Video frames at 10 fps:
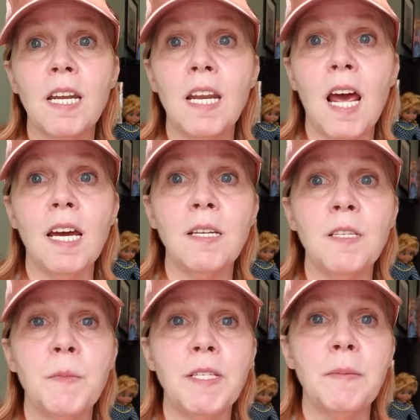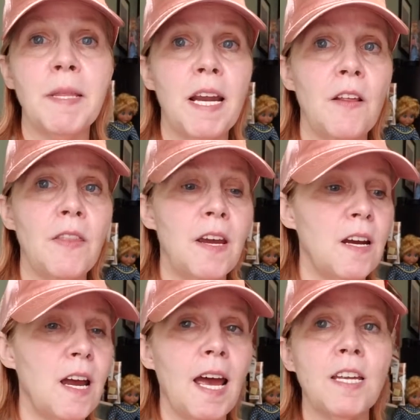I can spread some of that on
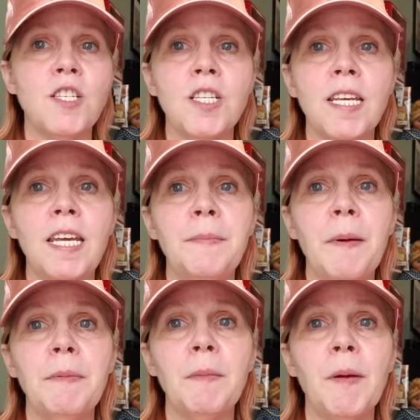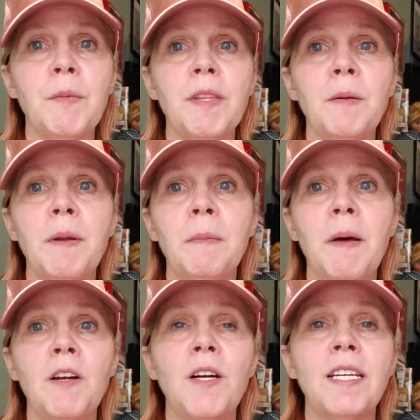there. I can just heat them up a little bit with a little bit of
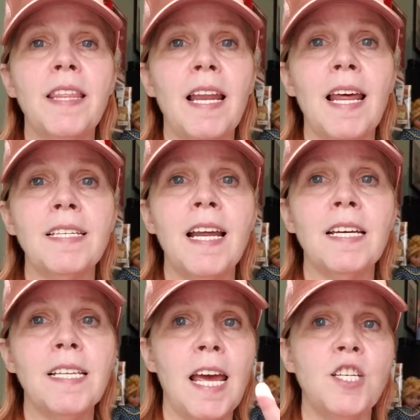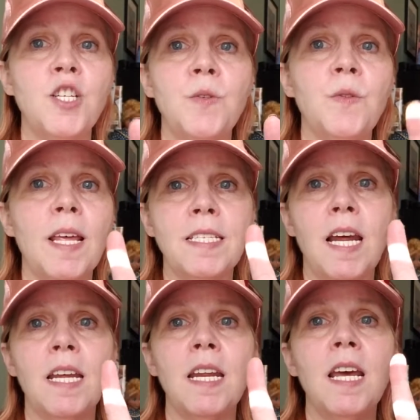butter. I did that last night because I had 2 last night.